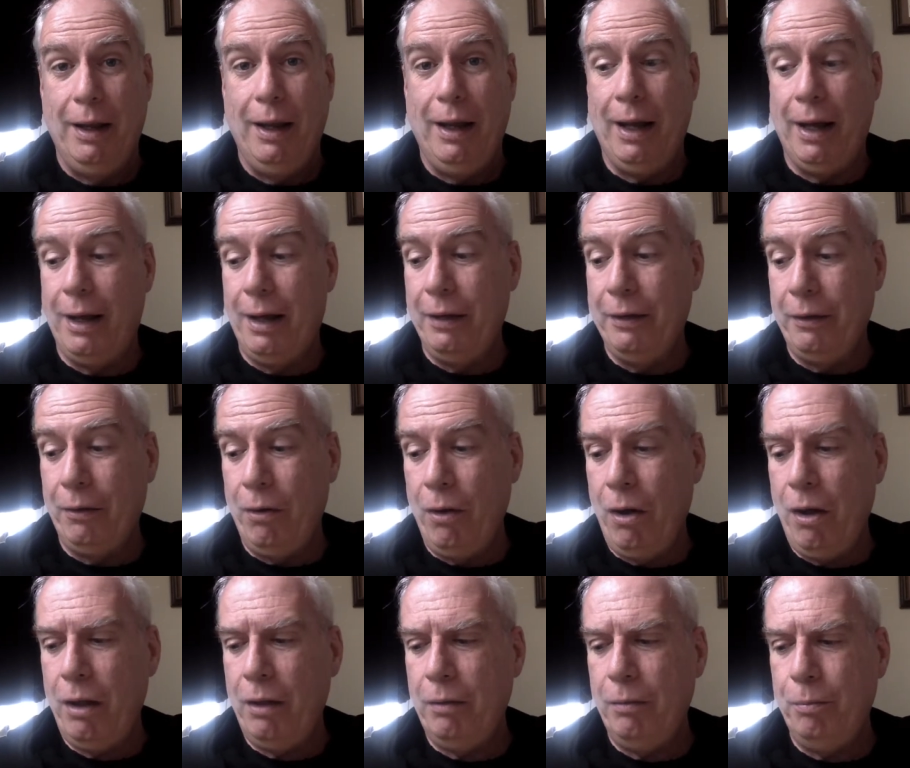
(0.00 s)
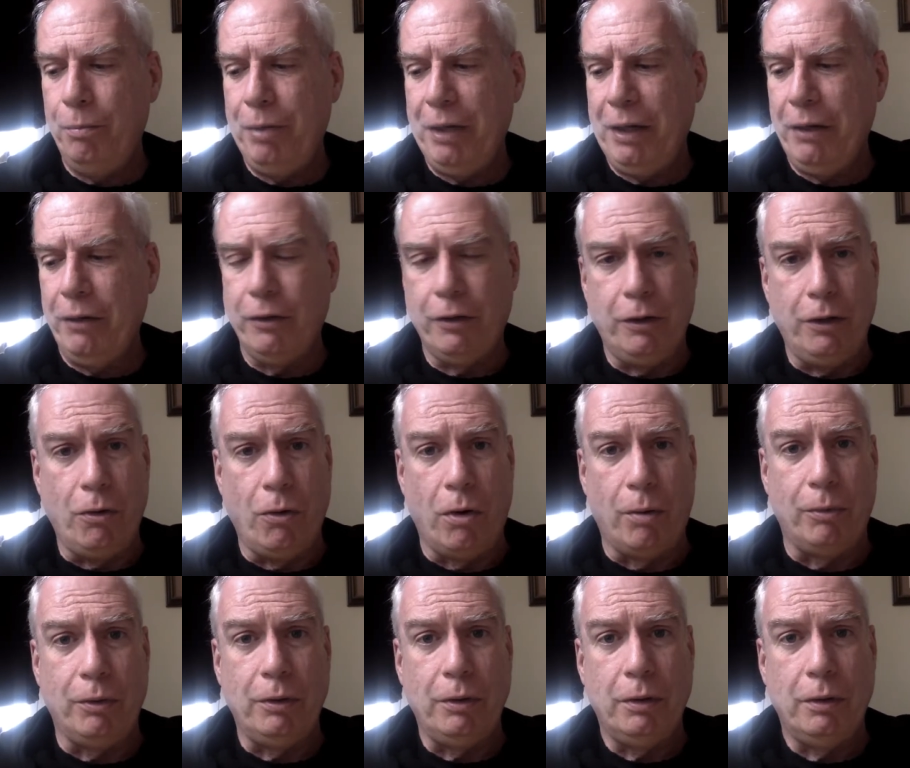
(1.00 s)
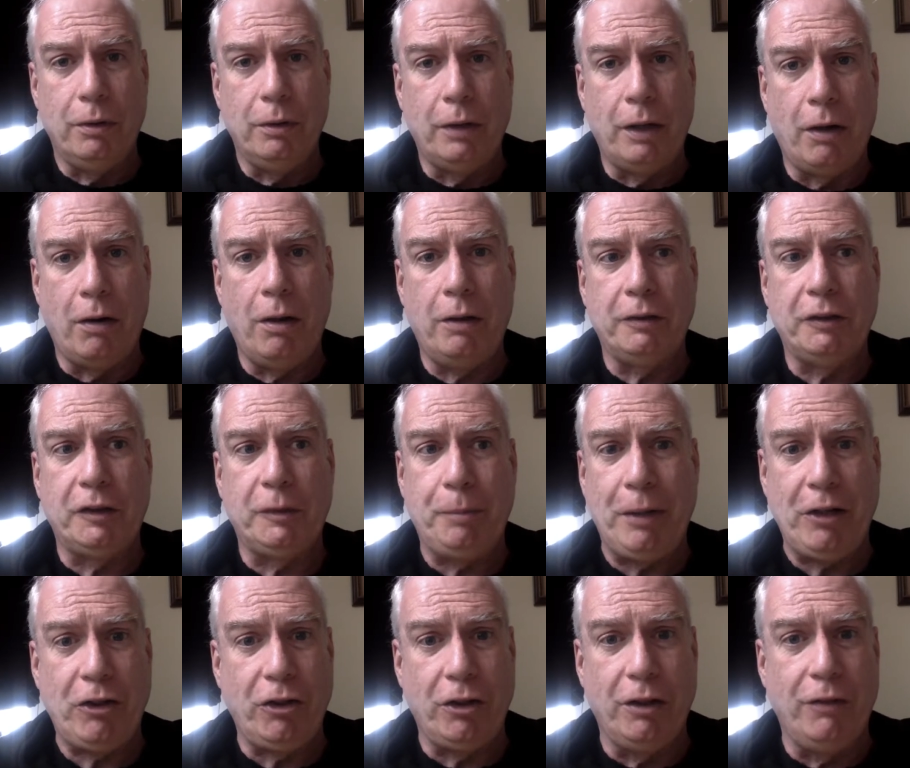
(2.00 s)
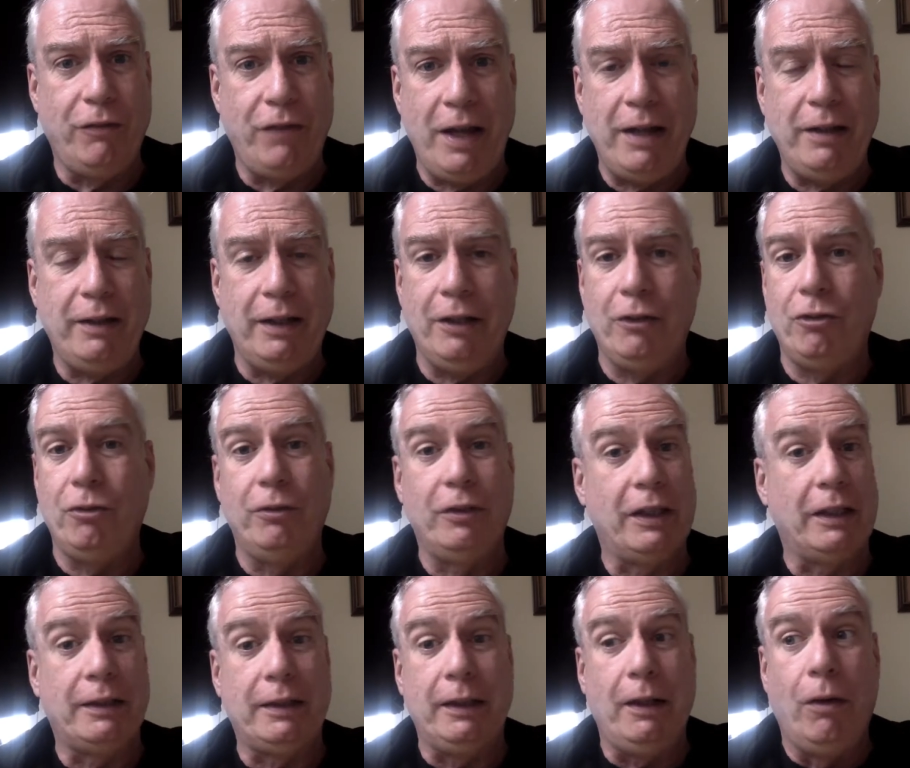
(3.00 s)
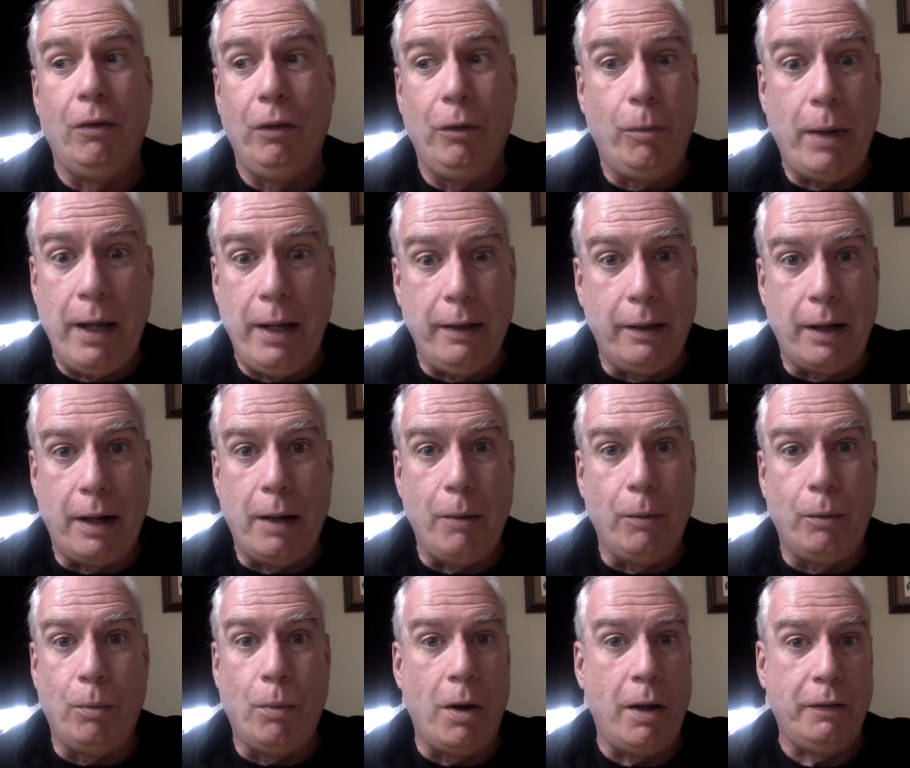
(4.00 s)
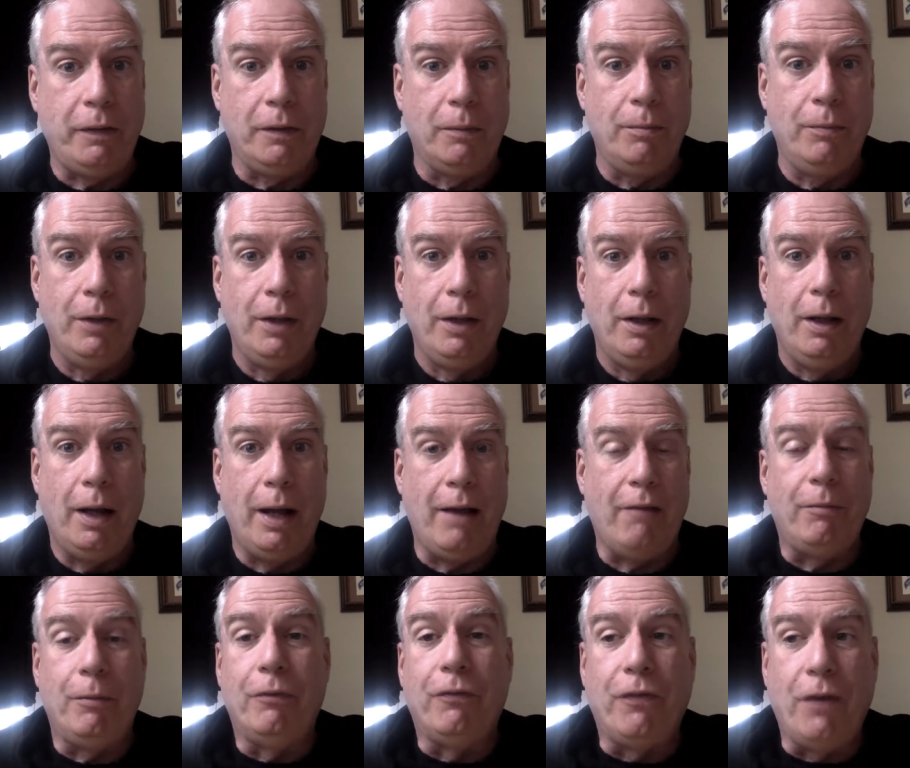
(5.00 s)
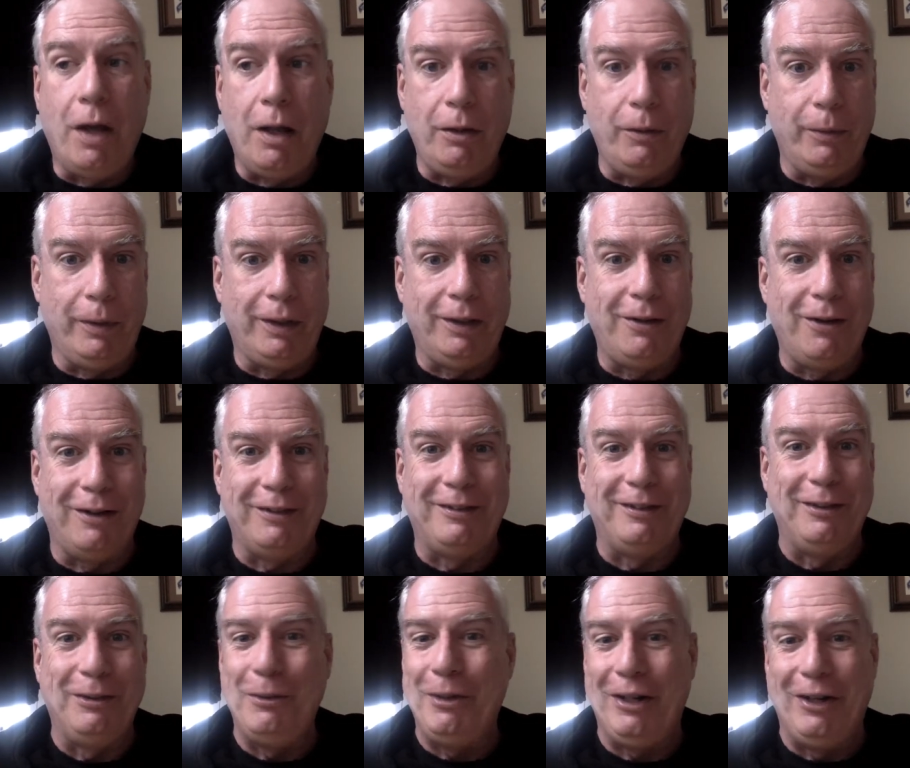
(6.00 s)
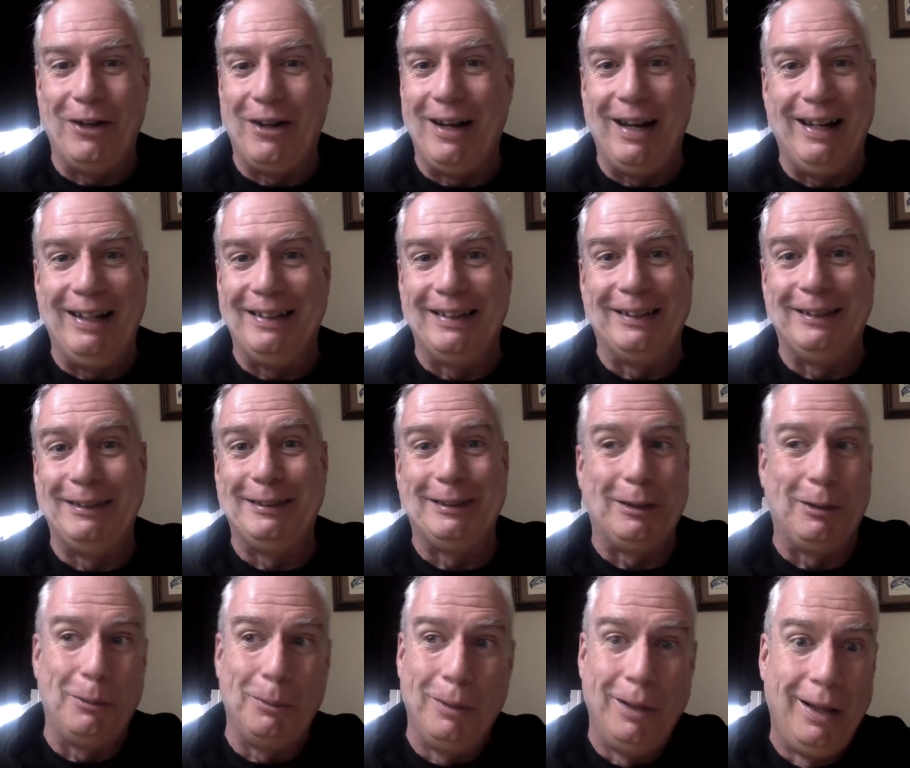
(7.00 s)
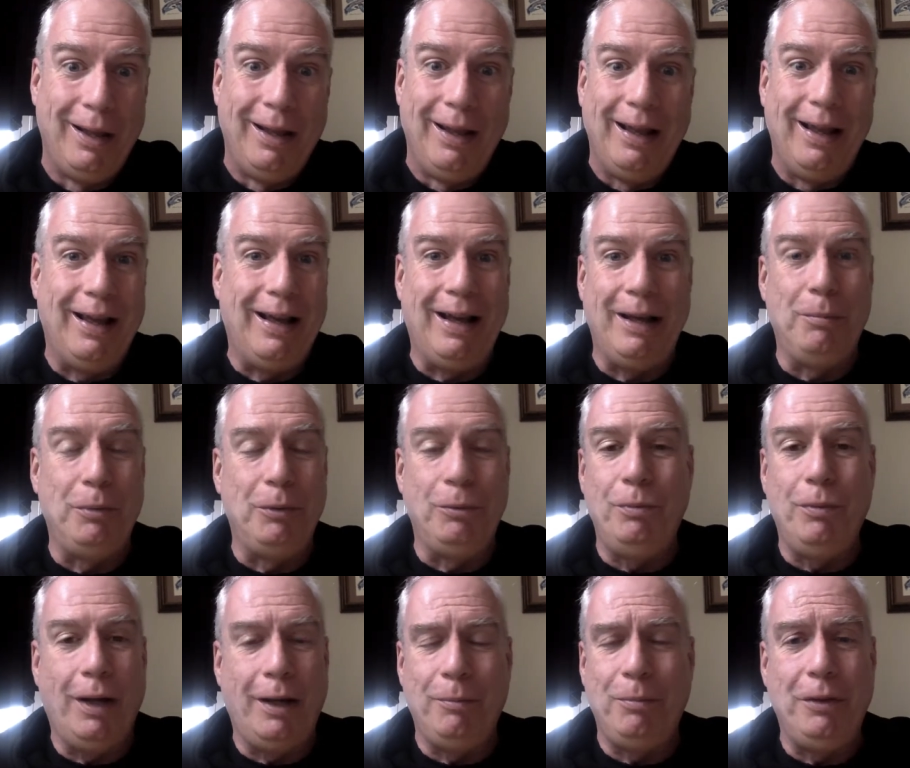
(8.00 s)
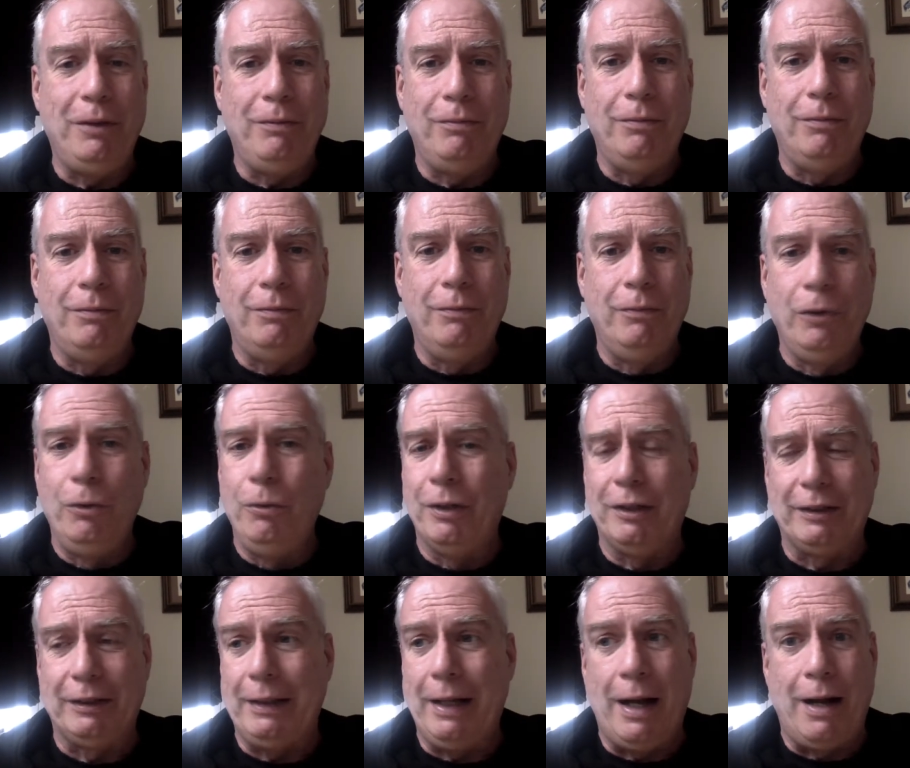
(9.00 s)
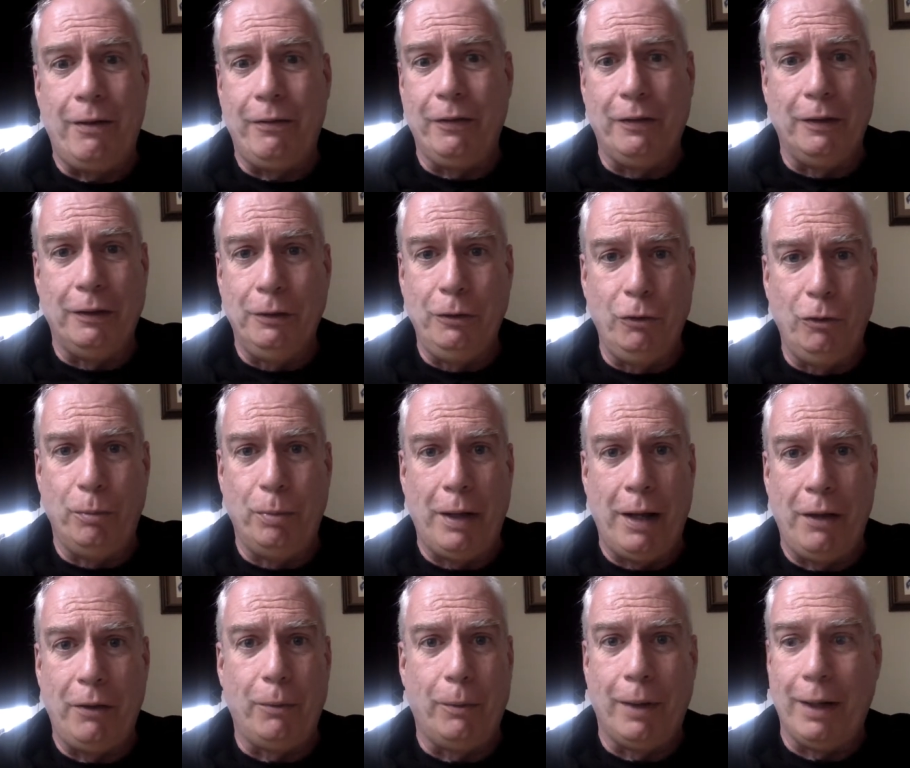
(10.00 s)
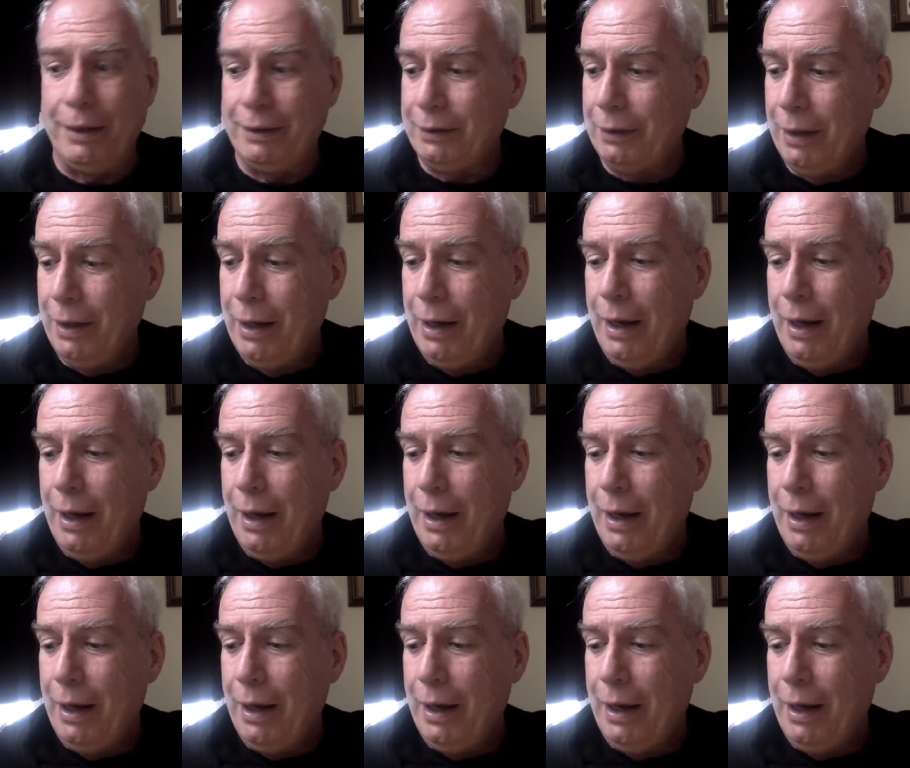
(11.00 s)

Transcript: Uh, they're all bigger than normal. They're all special event issues. That's the only way that I would want them. I haven't been following continuity on anything, so I'd be I'd be ruinously out of the loop otherwise.